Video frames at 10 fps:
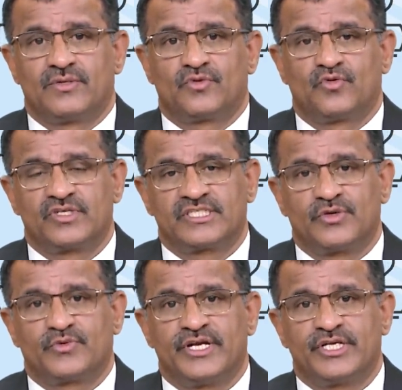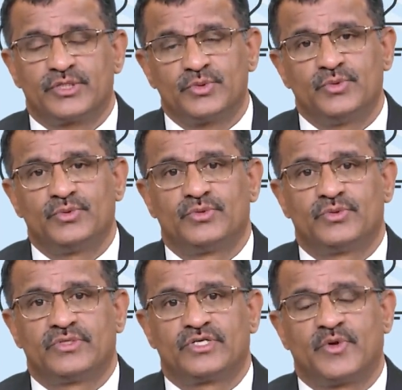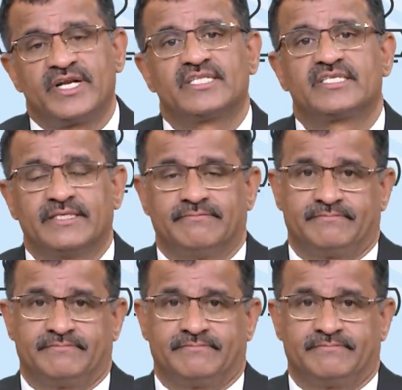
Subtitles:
2022-23.